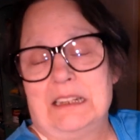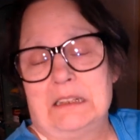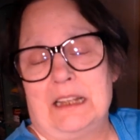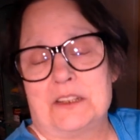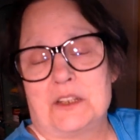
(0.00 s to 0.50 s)

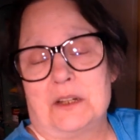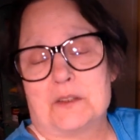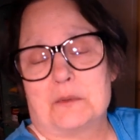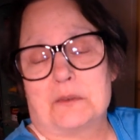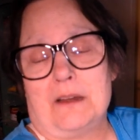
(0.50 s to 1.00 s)
Like, share, and
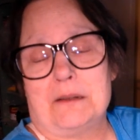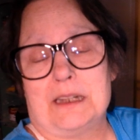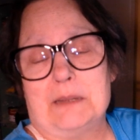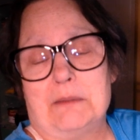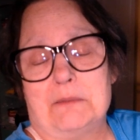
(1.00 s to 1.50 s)
subscribe to
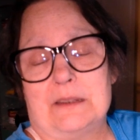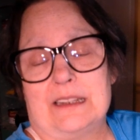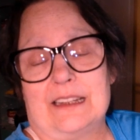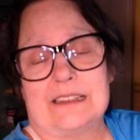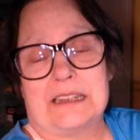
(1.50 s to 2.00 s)
keep up with the
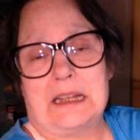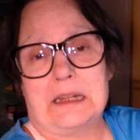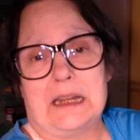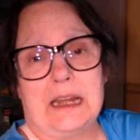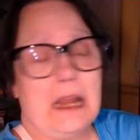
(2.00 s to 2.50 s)
insanity.